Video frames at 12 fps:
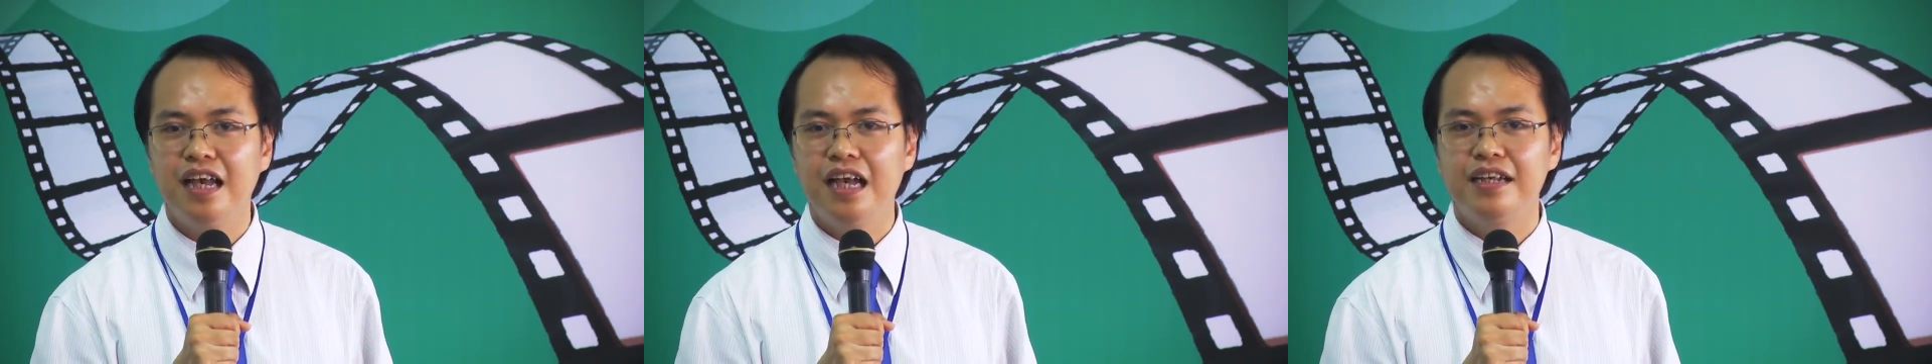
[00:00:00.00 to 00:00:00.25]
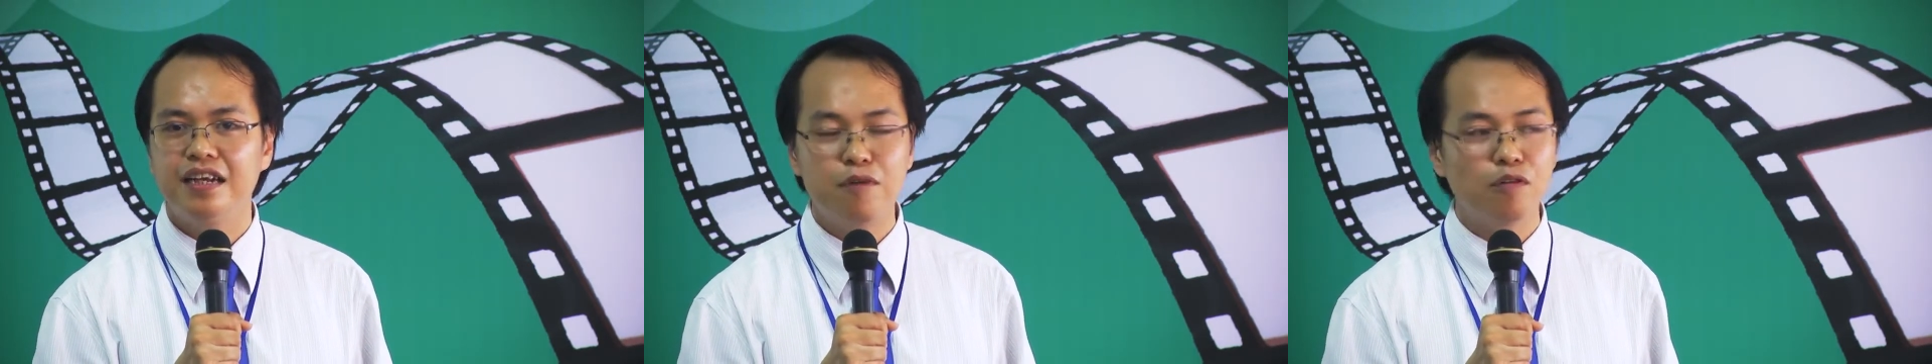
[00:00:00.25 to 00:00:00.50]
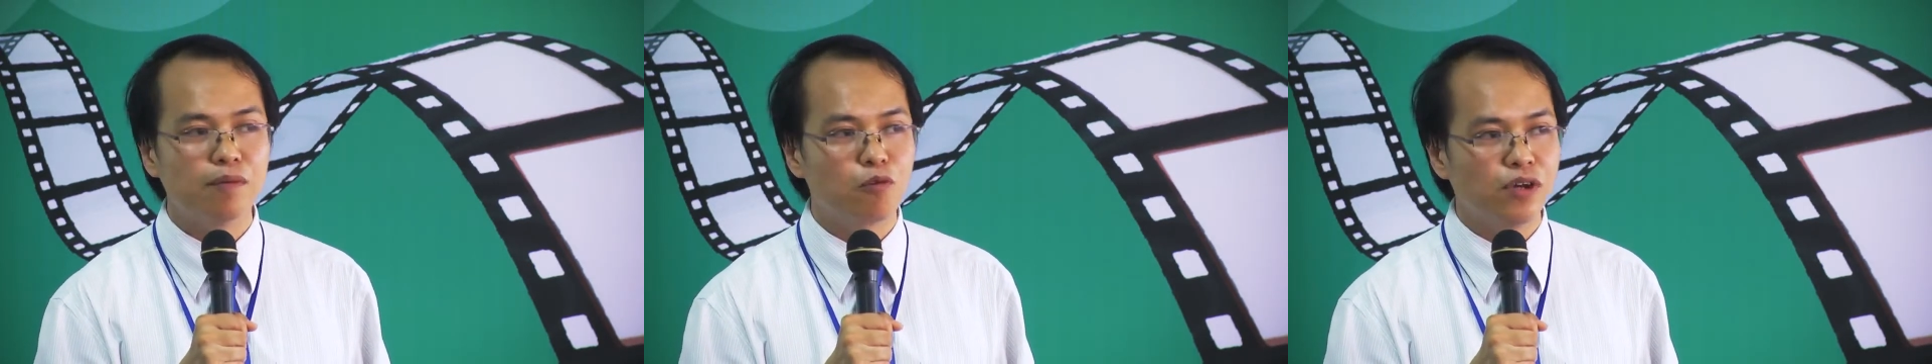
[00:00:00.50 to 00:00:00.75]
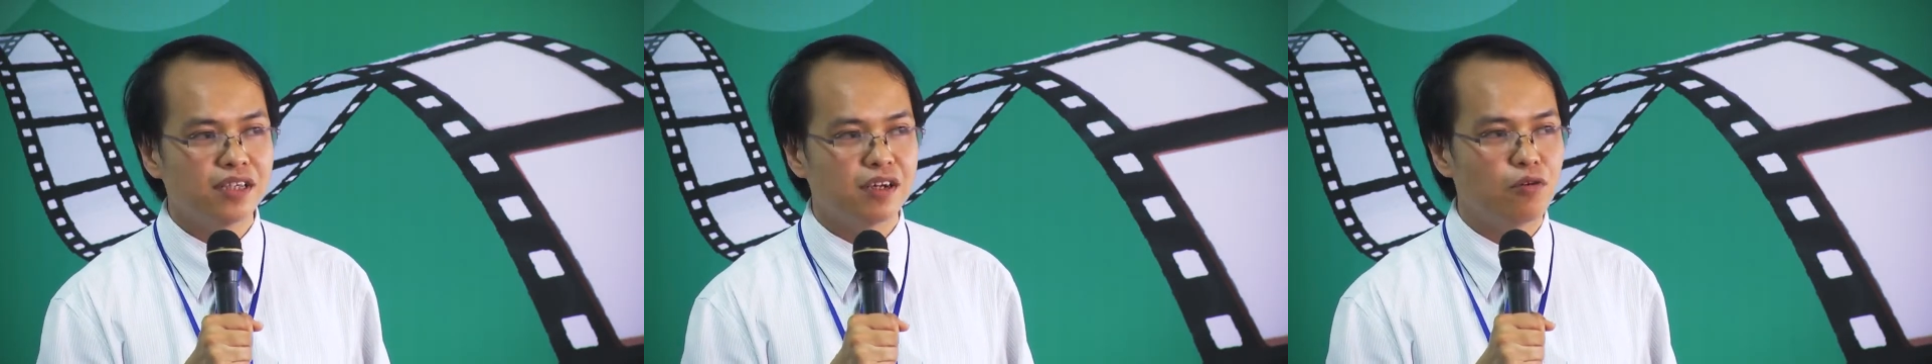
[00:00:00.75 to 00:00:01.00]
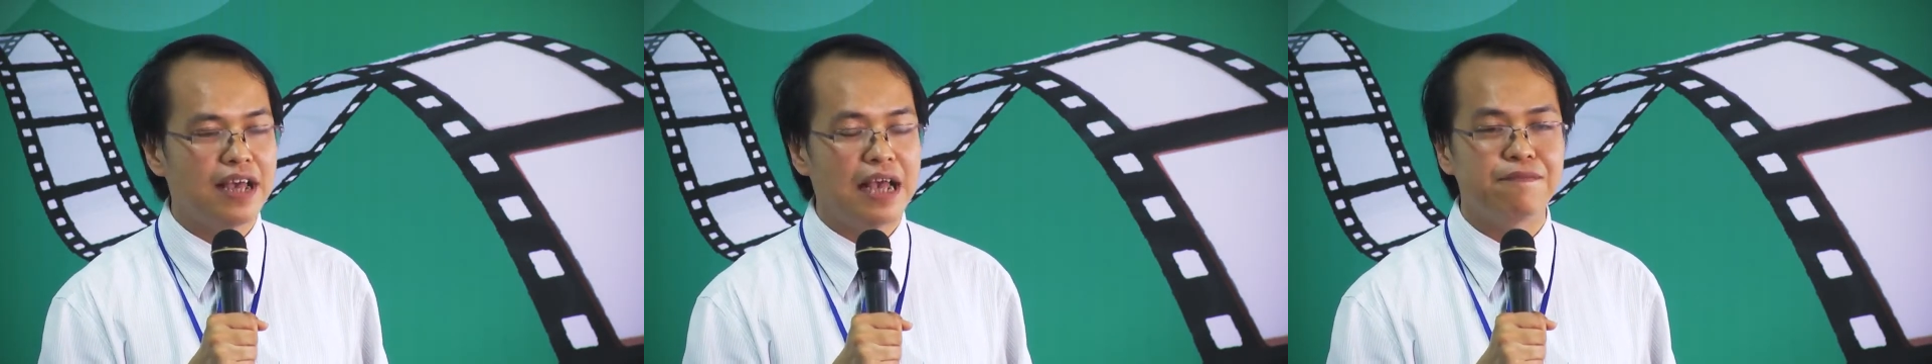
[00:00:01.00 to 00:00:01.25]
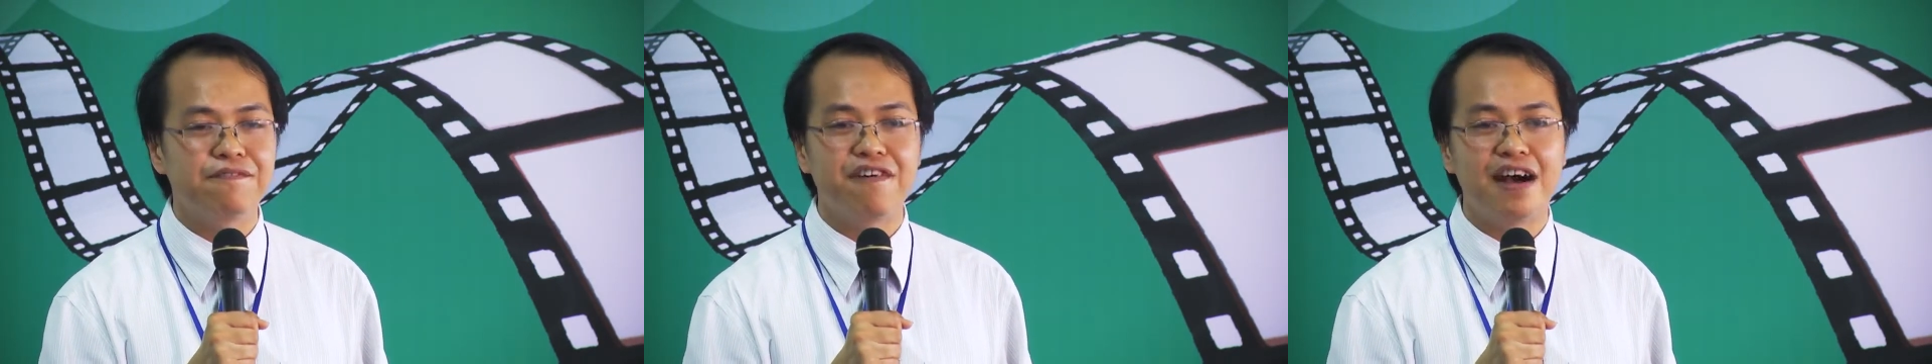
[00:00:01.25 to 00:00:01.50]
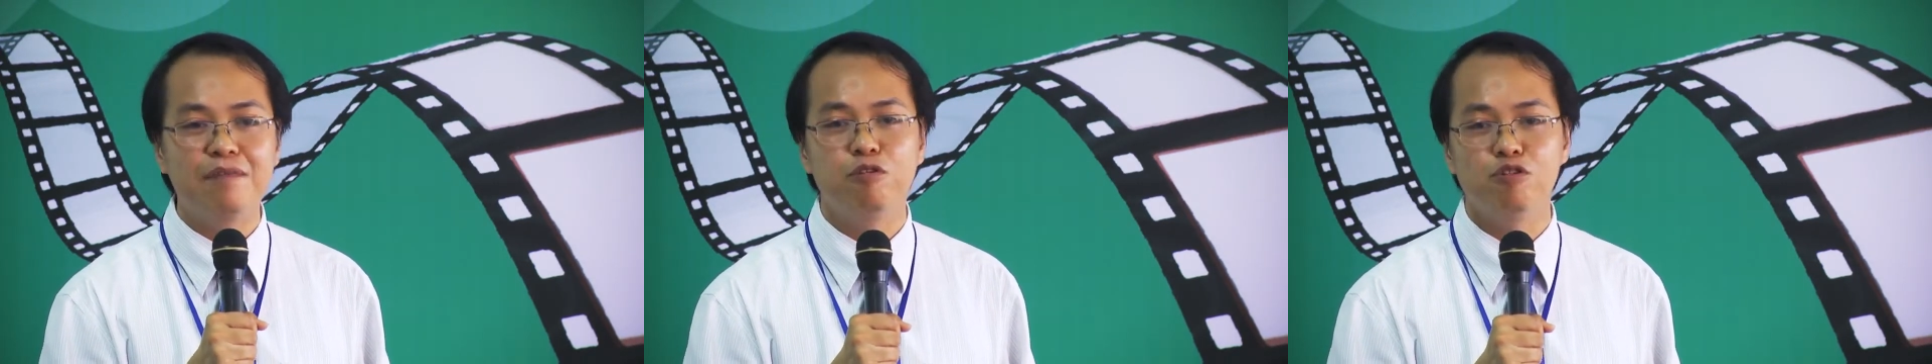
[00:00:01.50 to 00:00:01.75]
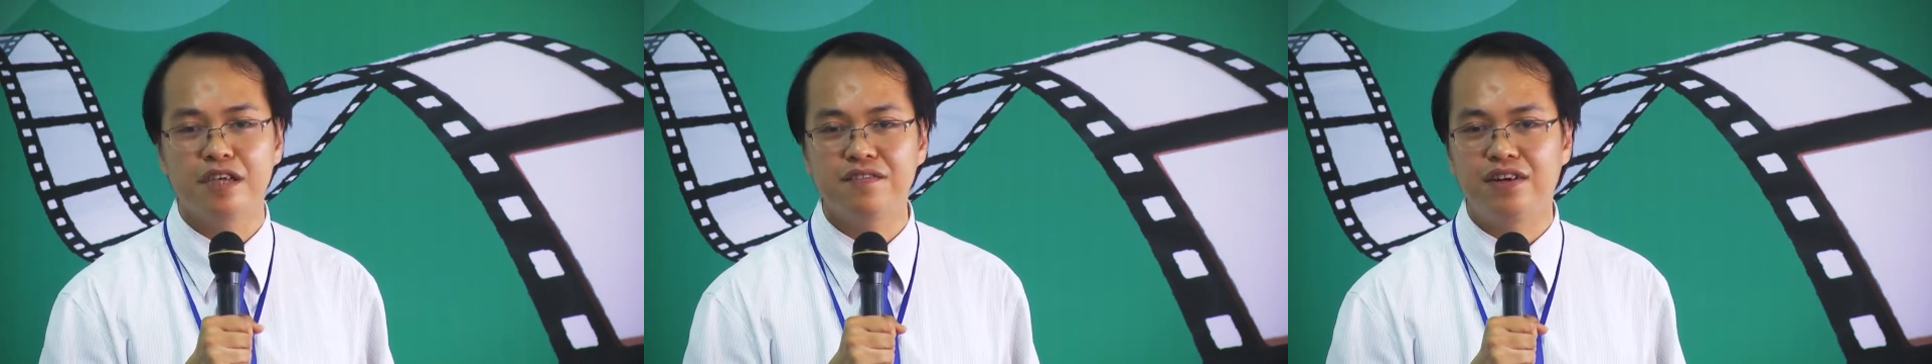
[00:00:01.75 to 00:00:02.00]
and along a week we have 5
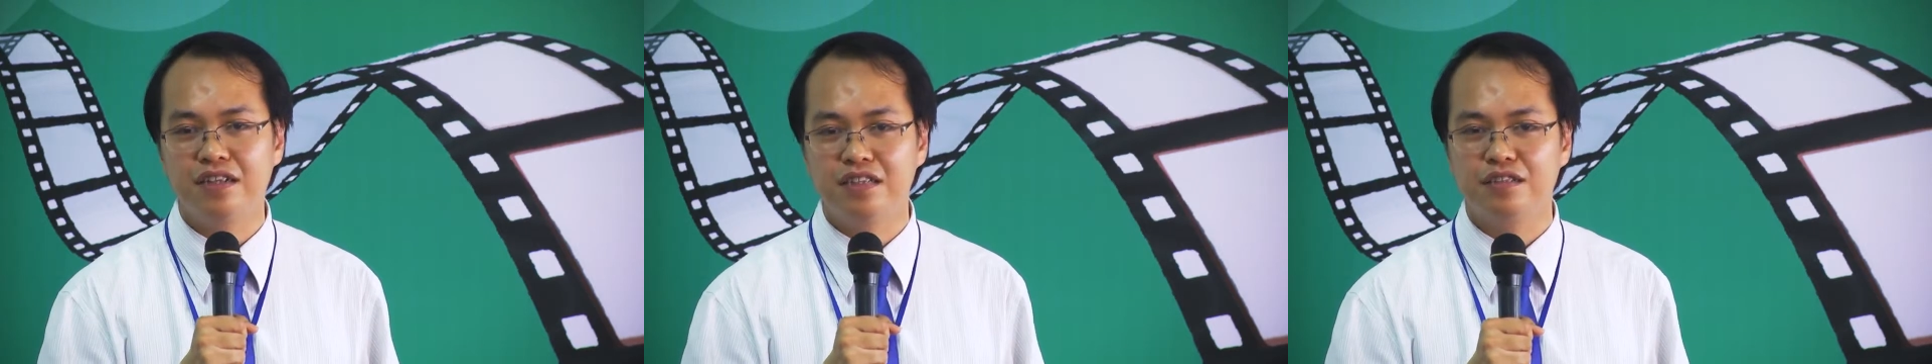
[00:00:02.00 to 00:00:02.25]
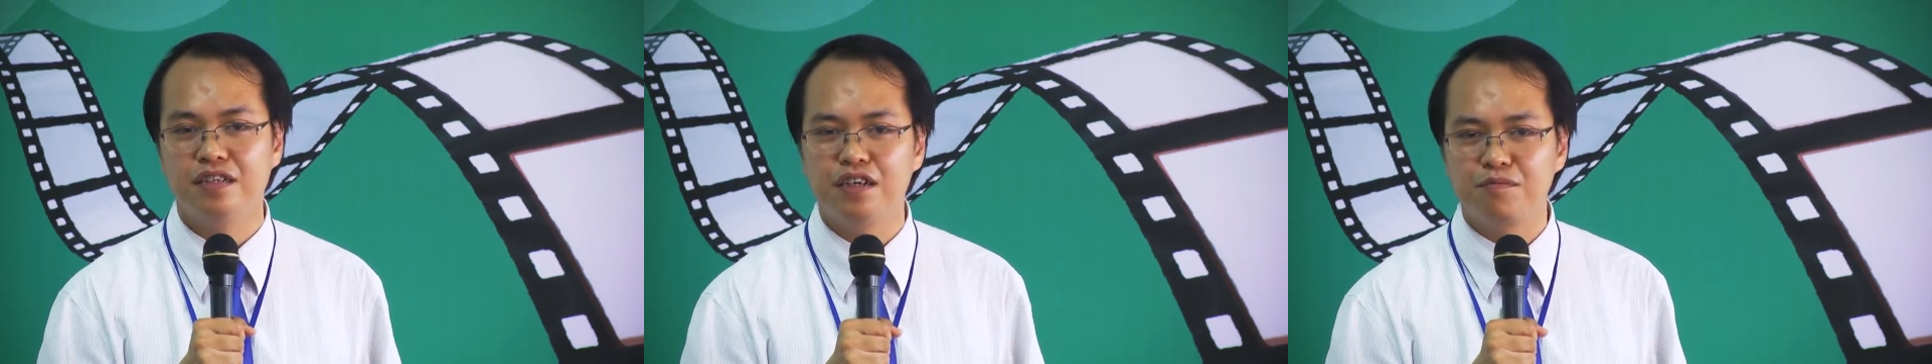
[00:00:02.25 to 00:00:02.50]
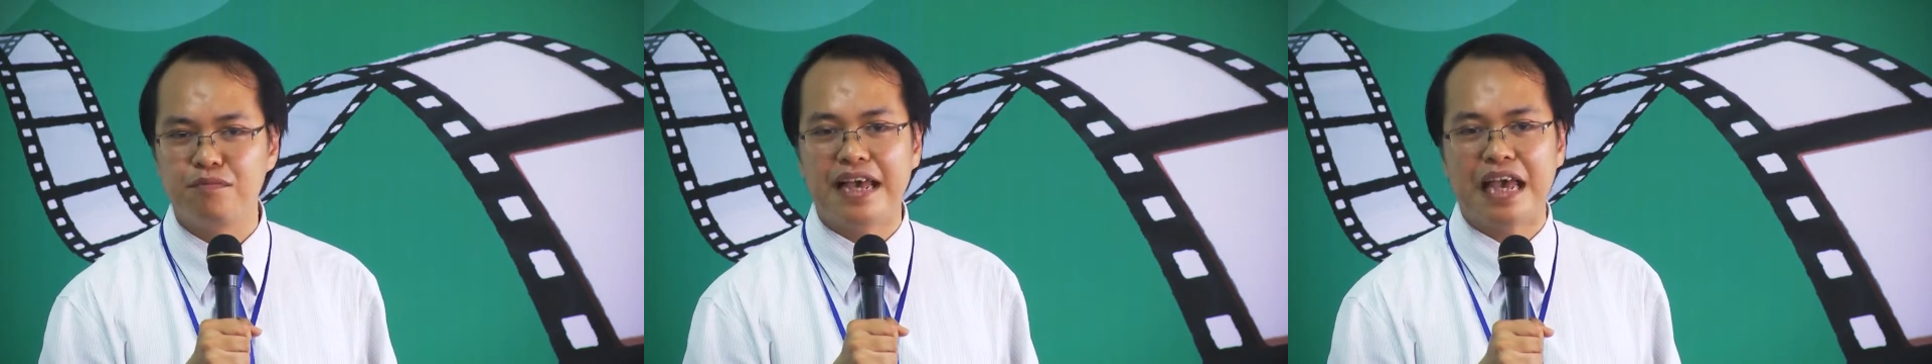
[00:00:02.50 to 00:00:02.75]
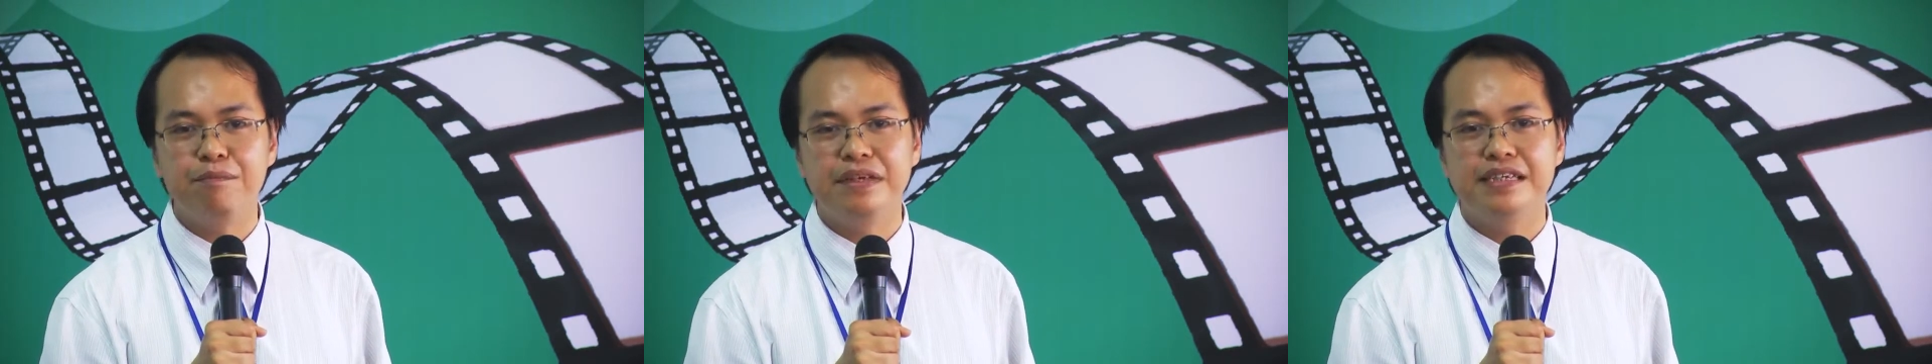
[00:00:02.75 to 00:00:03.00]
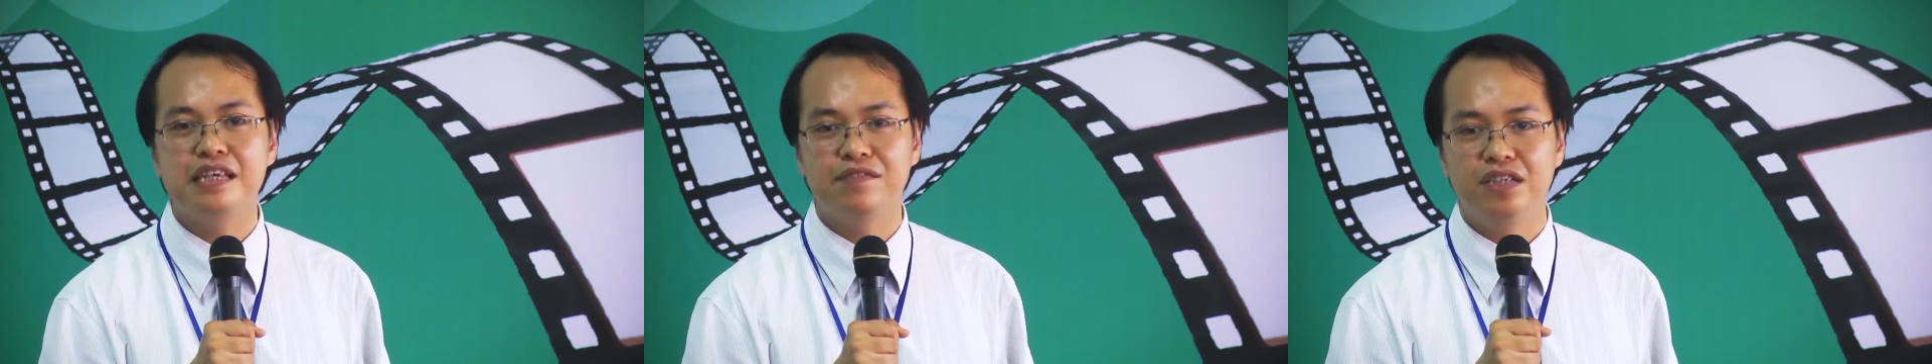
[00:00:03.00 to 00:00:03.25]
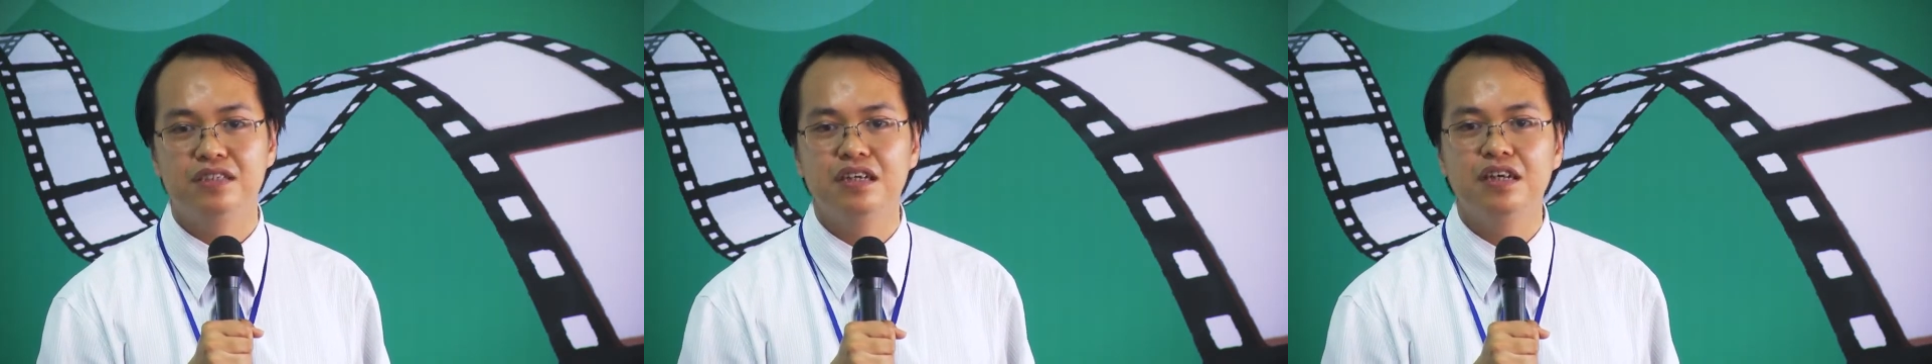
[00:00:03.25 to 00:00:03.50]
projects funded by FP7.